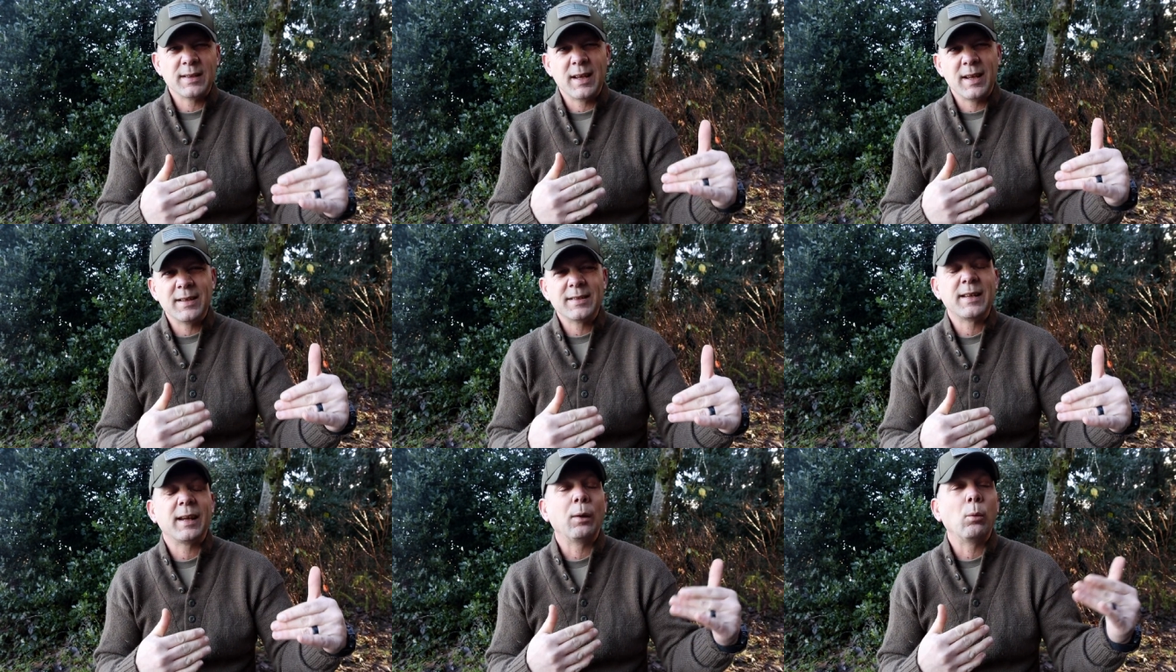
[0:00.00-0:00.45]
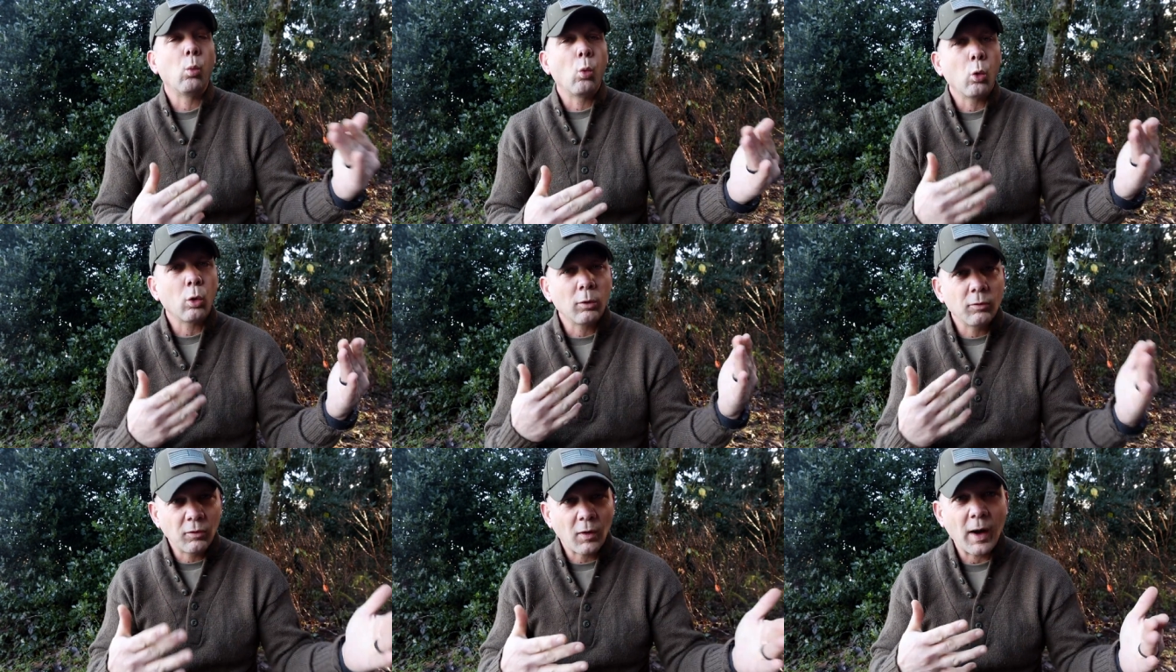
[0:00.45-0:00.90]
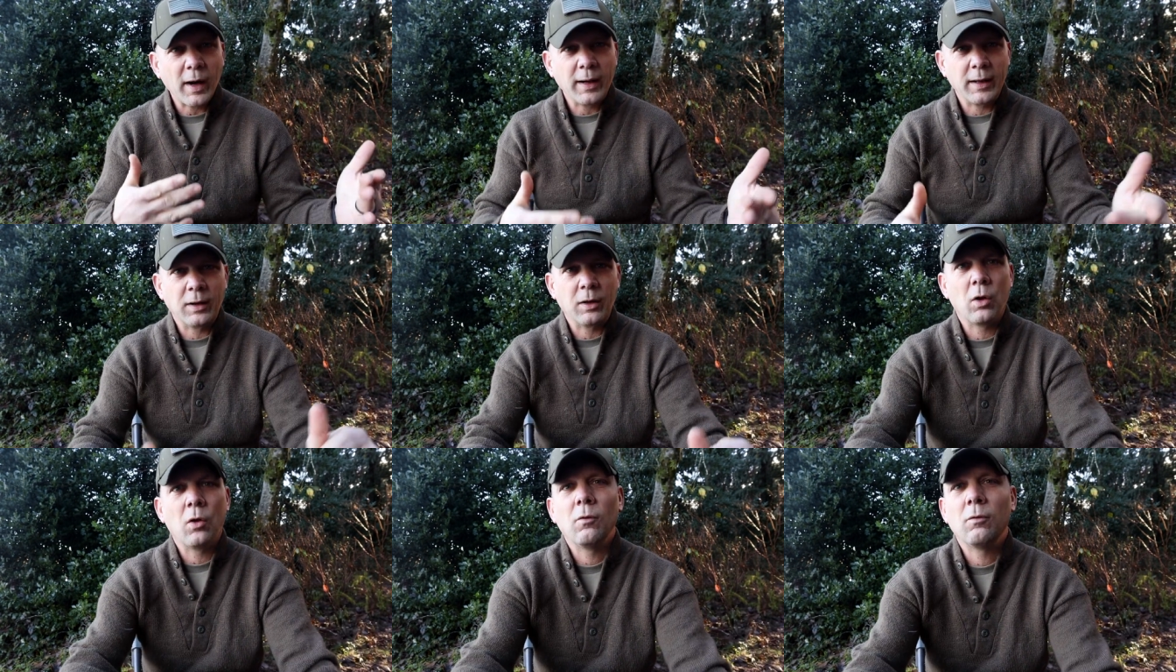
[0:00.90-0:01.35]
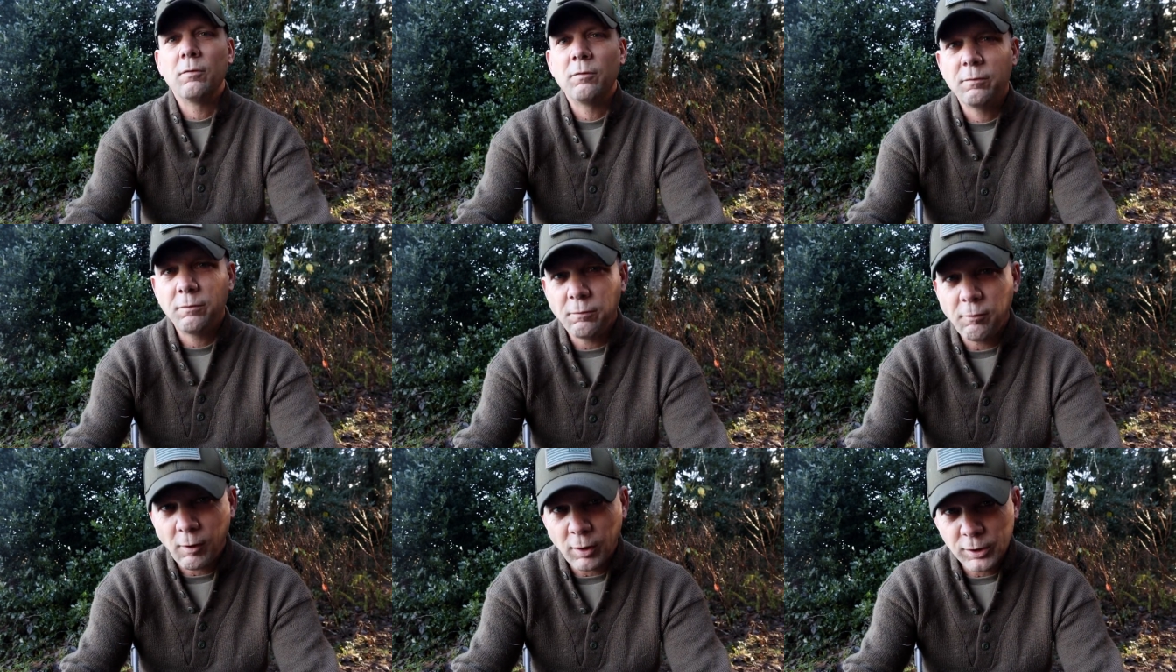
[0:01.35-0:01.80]
It's a warfighting
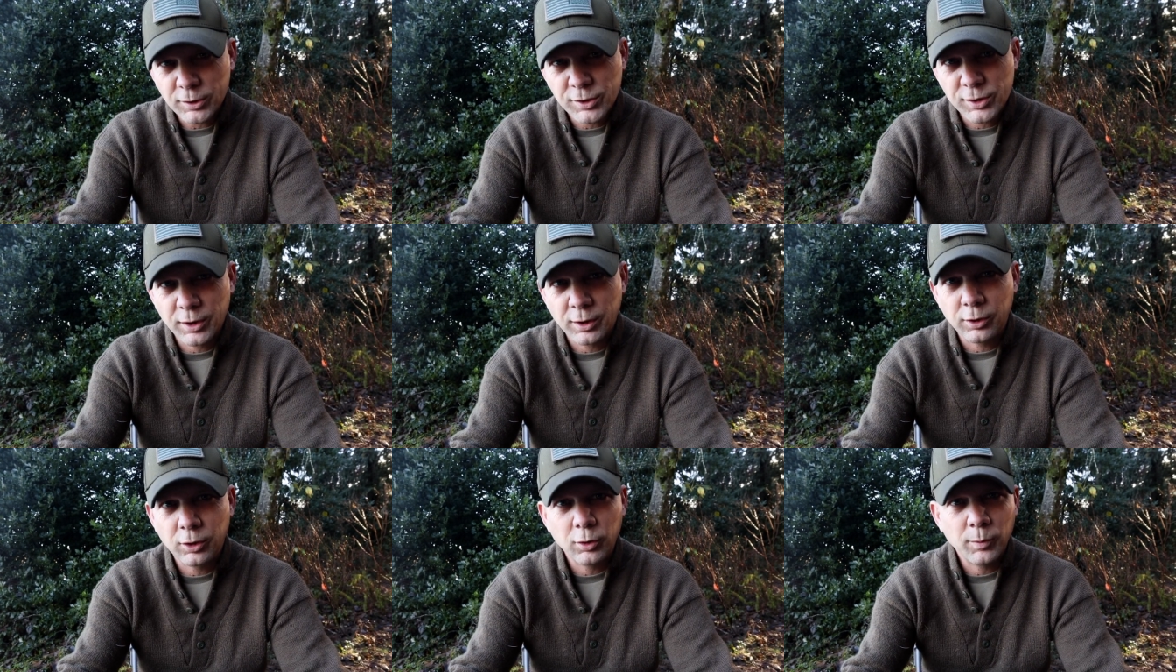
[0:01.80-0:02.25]
function.